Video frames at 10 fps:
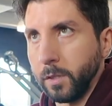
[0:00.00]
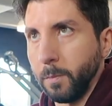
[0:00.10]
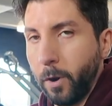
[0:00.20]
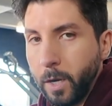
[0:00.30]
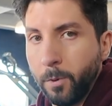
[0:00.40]
the
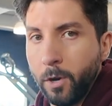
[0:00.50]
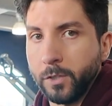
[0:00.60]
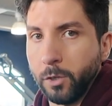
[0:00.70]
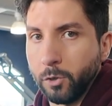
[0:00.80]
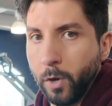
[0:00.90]
body parts
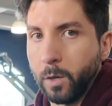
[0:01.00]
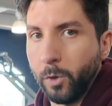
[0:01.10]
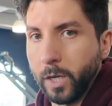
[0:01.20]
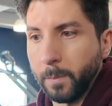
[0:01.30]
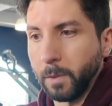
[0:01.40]
that you're trying to
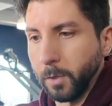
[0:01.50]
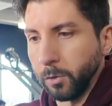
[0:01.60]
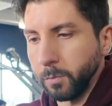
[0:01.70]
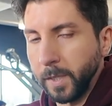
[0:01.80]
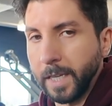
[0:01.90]
bring up the
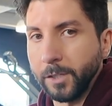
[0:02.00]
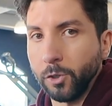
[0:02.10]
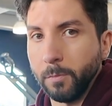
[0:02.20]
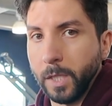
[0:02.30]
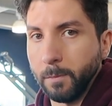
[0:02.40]
most, because you're
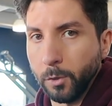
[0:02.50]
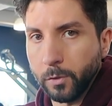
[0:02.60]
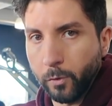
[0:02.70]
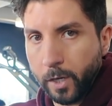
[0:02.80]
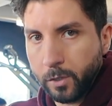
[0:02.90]
gonna be the
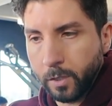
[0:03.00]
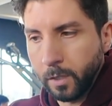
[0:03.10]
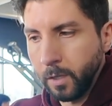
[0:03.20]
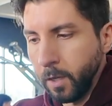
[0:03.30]
most fresh